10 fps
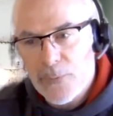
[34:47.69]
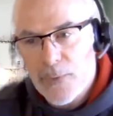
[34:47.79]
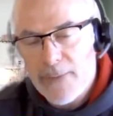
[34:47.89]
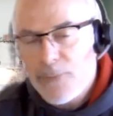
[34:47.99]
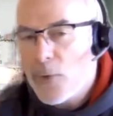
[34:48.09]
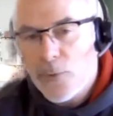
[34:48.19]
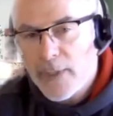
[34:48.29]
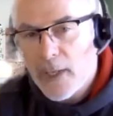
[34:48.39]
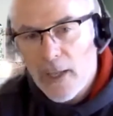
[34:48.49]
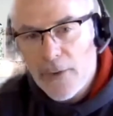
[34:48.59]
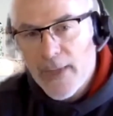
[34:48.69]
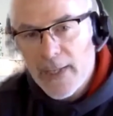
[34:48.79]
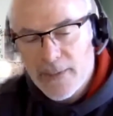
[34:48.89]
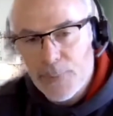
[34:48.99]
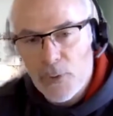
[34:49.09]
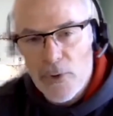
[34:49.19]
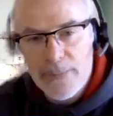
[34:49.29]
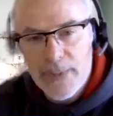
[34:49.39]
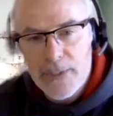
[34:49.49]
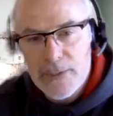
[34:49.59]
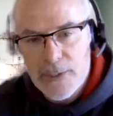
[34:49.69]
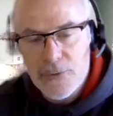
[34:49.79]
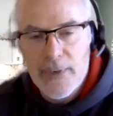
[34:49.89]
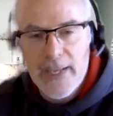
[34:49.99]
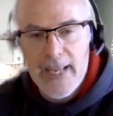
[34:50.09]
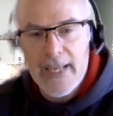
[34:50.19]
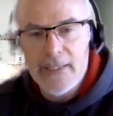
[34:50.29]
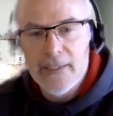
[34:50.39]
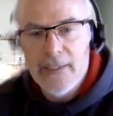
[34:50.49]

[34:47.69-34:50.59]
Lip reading: well, I'm not going to allow that deployment to go ahead.